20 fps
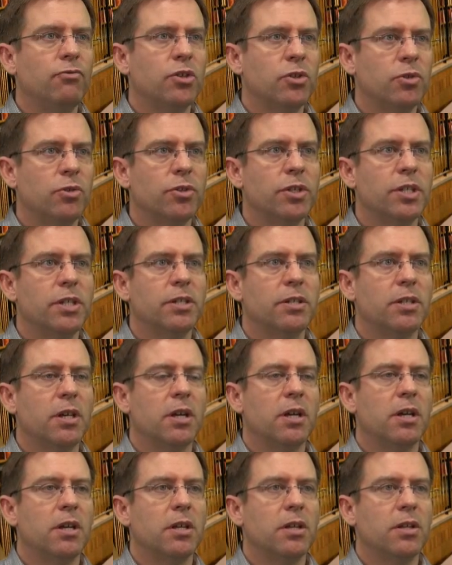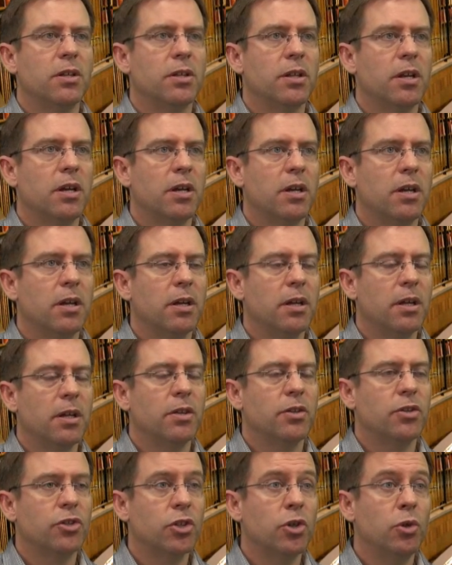resources that the
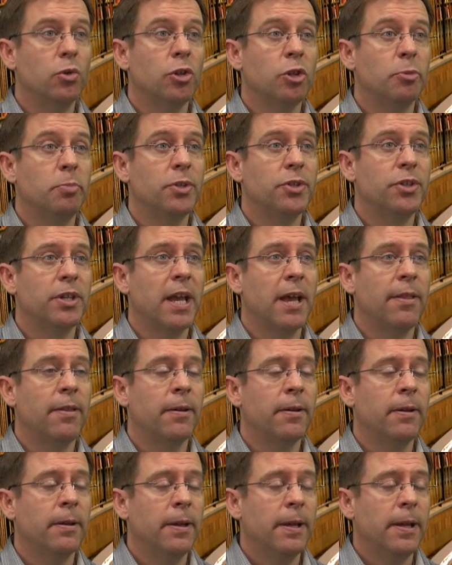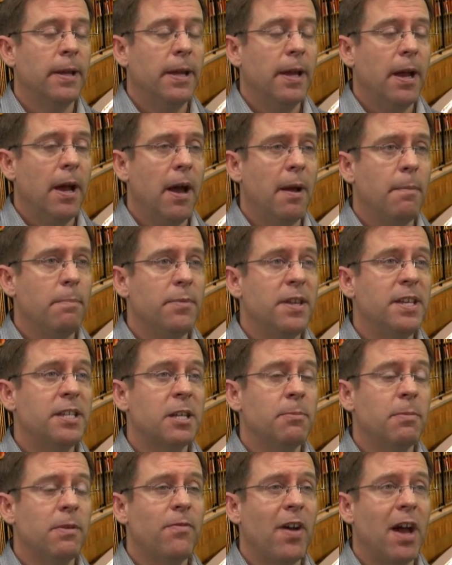school has put together. These
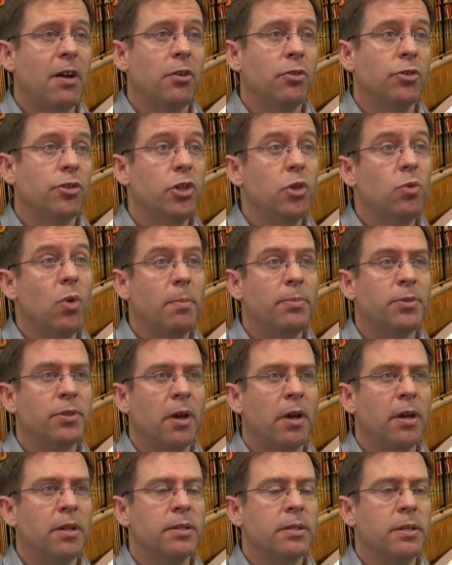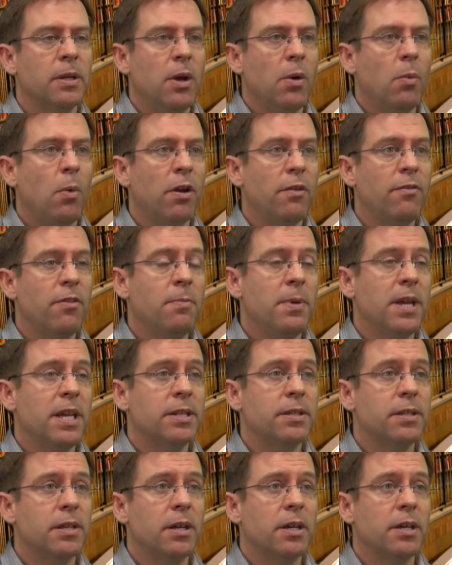can be found on 2 websites. One of them
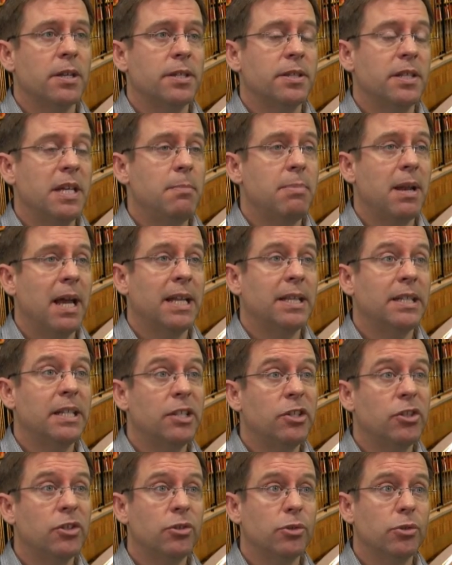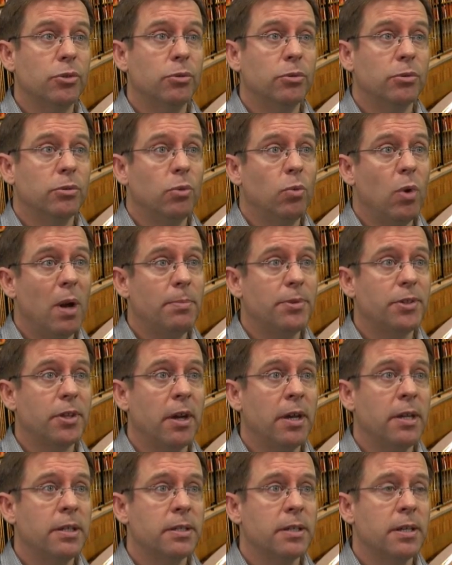is the CPlan digital
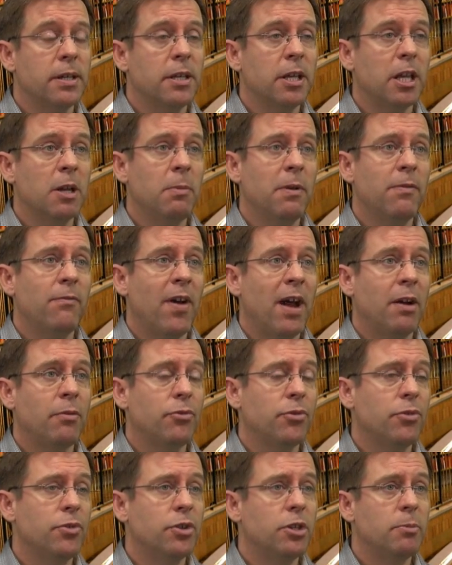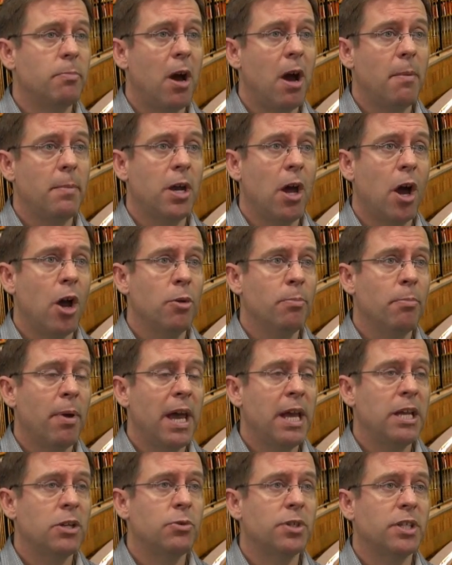website that can be found through the department
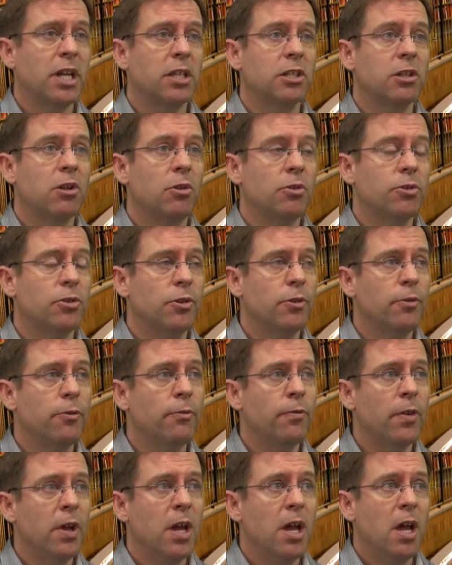homepage, which has lots of